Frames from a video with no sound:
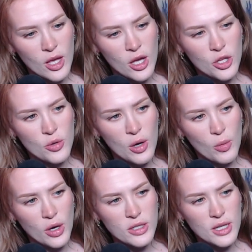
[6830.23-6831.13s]
uh, you got
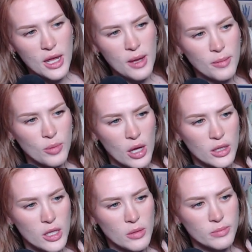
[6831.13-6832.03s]
work today?
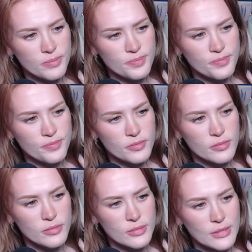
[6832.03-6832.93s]
Probably.
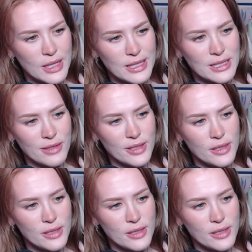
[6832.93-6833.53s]
I shall.